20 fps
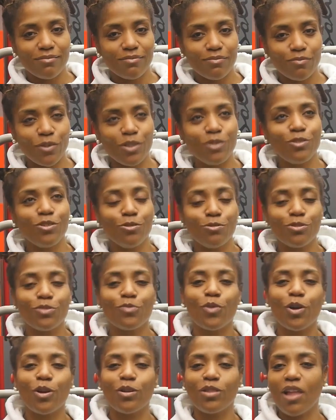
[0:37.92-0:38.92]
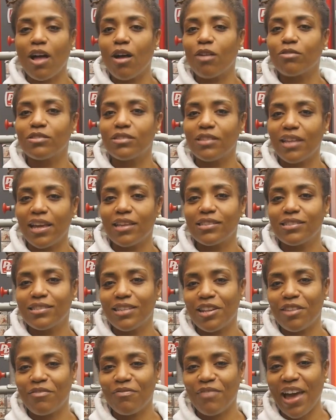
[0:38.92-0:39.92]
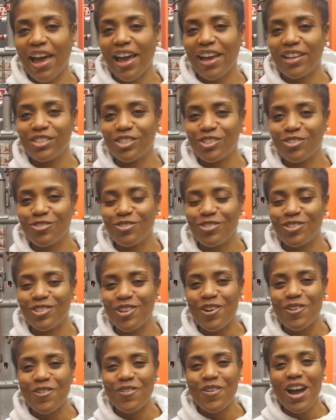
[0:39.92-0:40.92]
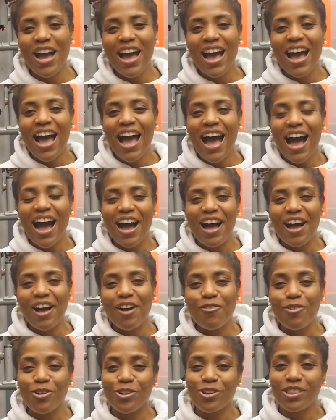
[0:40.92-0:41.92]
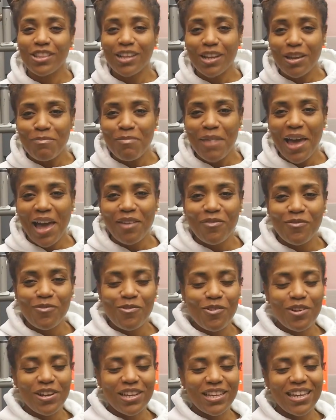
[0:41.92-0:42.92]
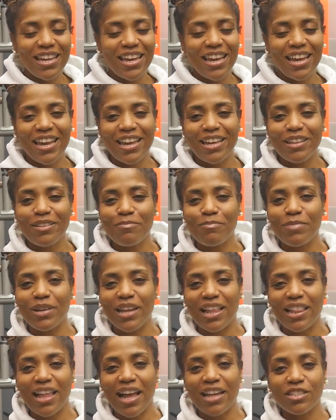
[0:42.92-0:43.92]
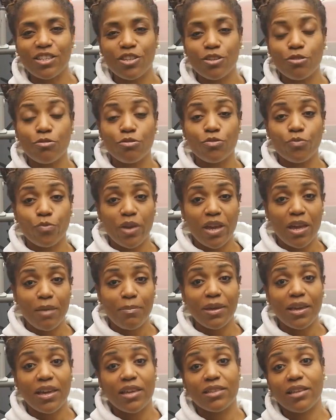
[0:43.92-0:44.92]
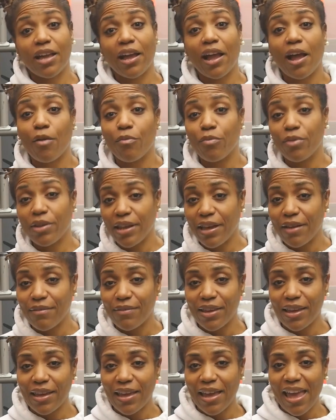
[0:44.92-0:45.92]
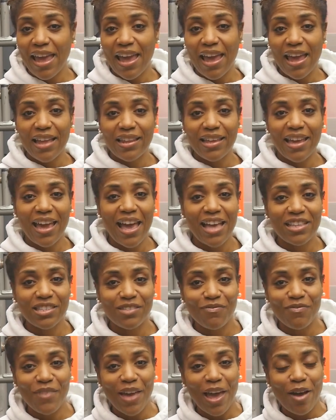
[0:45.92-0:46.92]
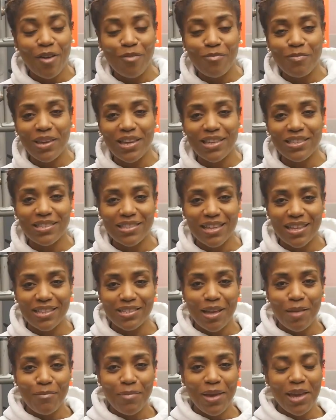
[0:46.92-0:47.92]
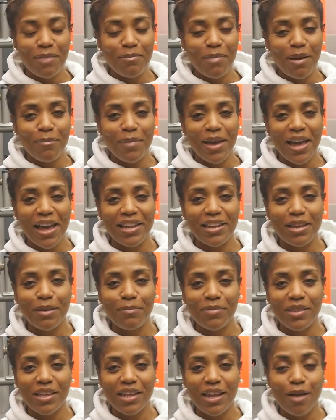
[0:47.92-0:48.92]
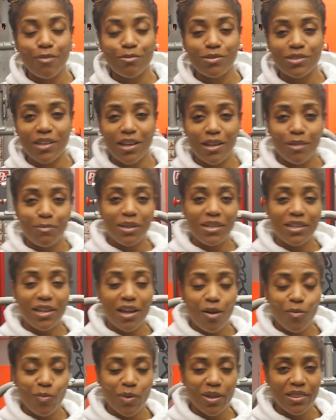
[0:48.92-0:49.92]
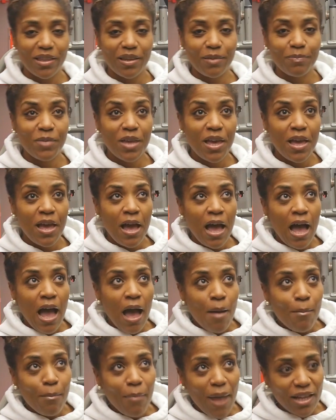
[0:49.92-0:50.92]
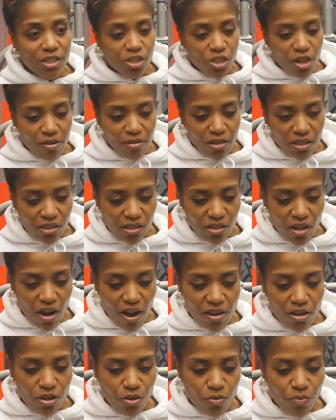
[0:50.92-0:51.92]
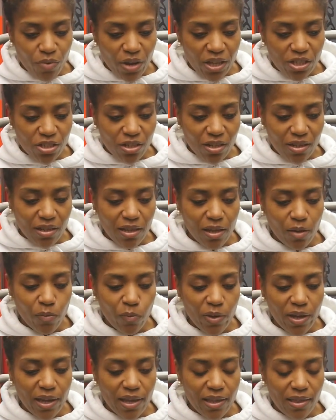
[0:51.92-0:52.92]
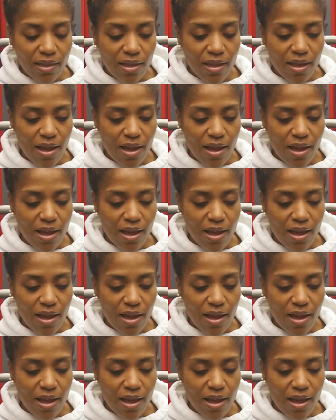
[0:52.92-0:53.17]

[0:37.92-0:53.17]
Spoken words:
when you use the word lost, things tend to find you, or you're looking back for it again. But I like to use rid because I got rid of it and it hasn't found me since I made my mind up that I was going to be done with it. My journey started originally with